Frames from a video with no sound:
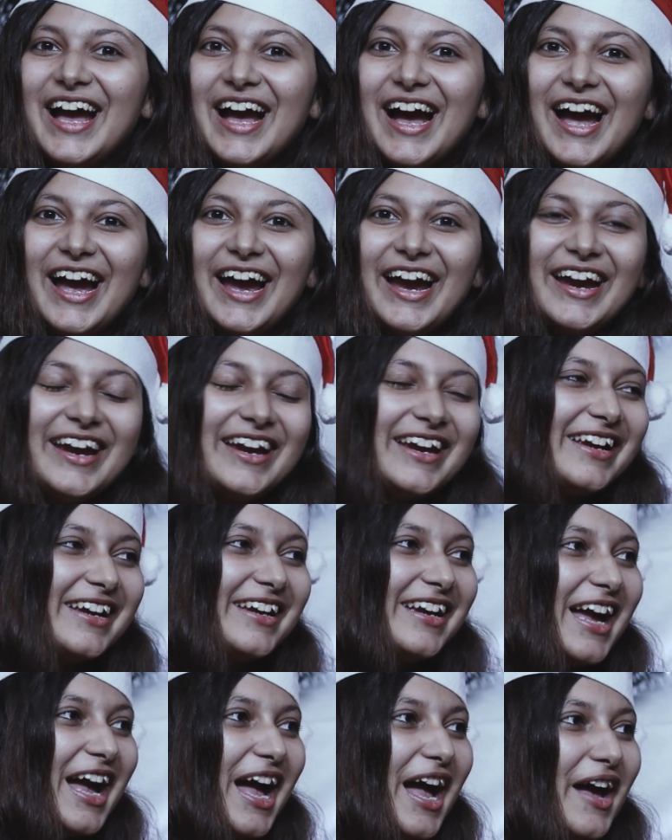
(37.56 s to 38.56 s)

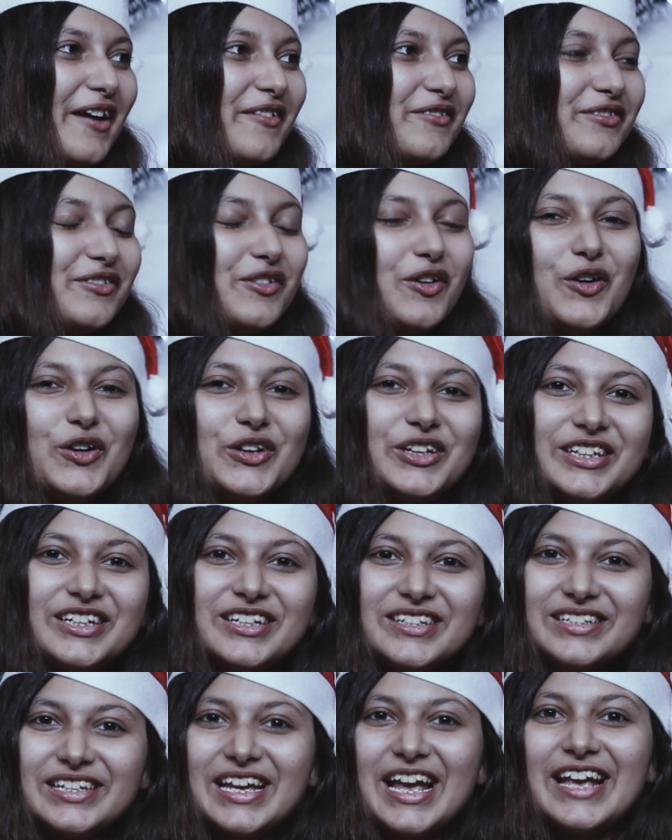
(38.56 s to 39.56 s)
I have got
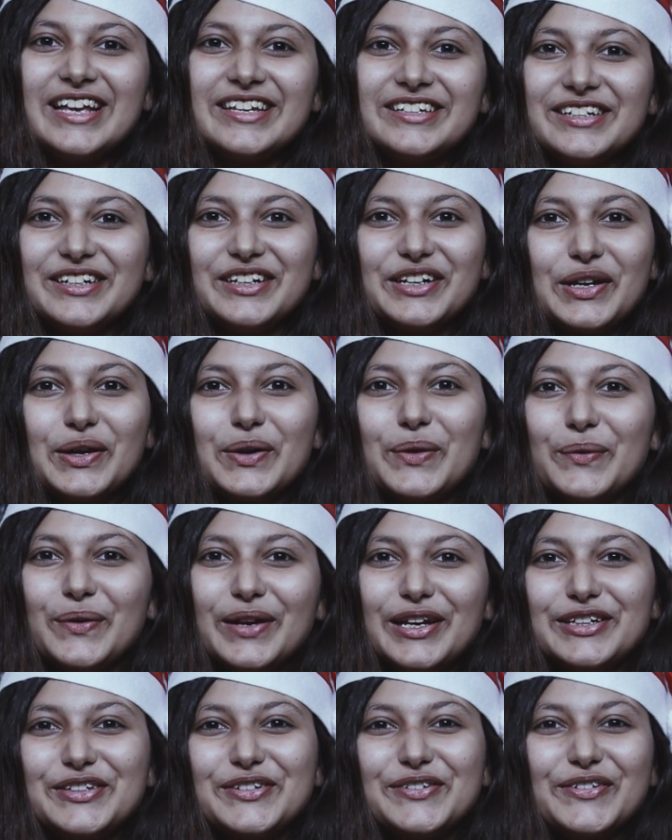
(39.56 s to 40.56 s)
this as a
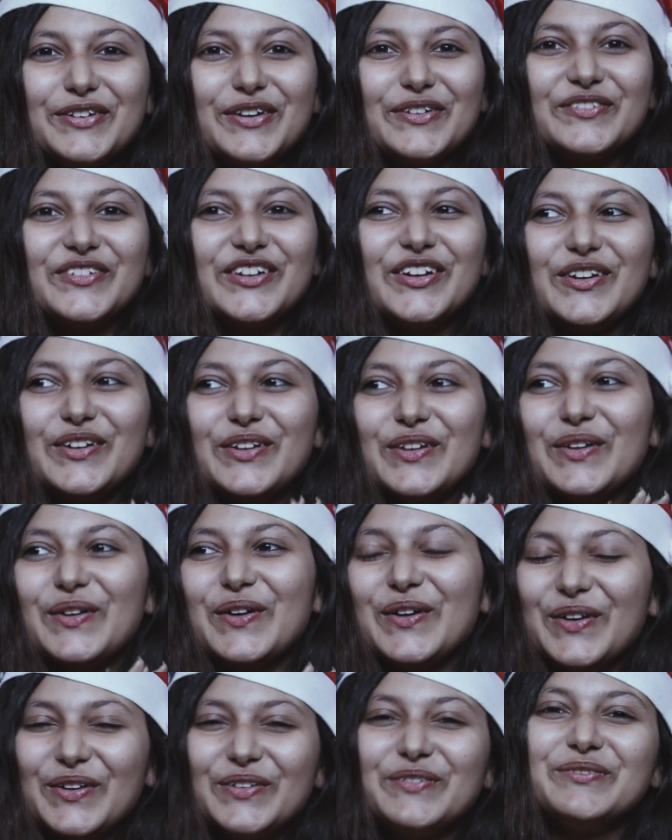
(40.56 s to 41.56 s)
request from a
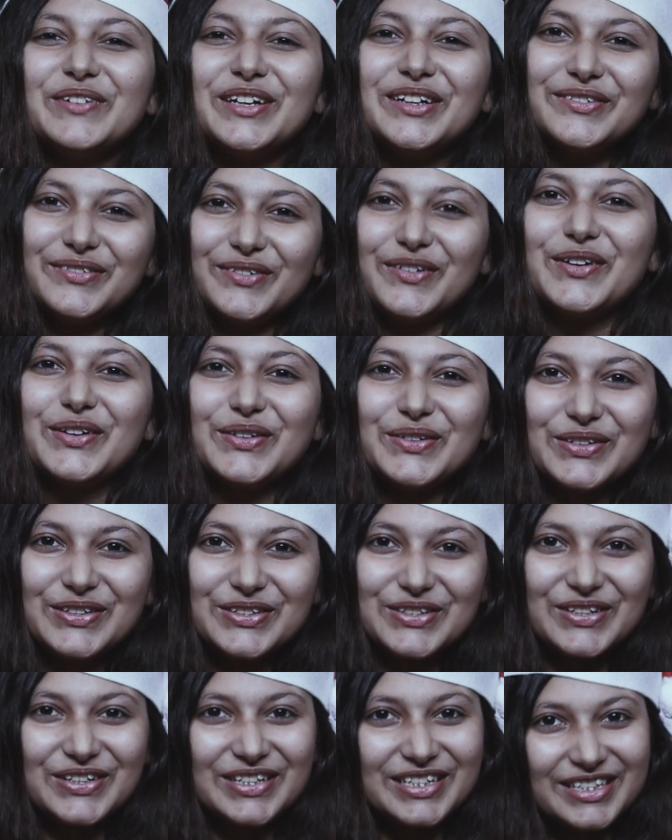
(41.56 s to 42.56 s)
lot of my
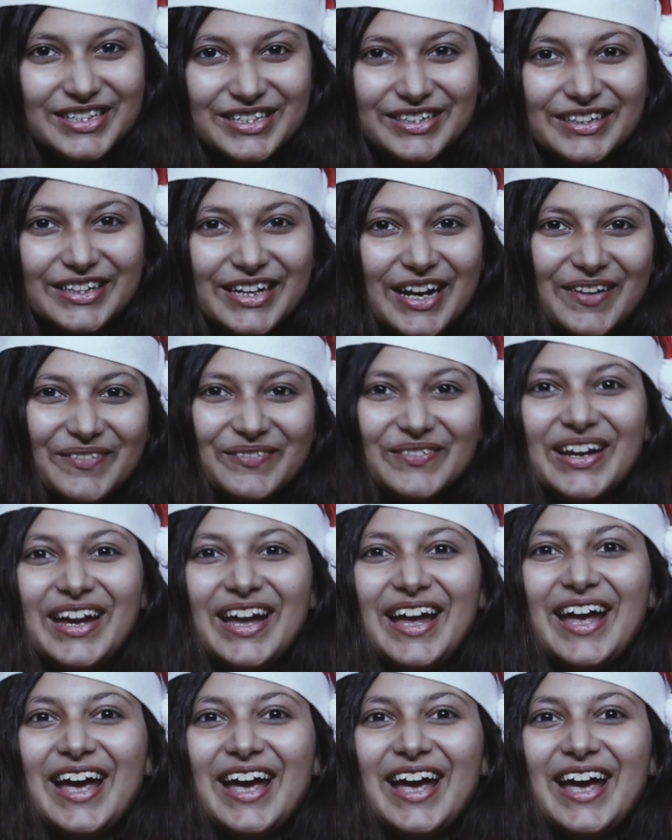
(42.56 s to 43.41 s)
followers on Instagram,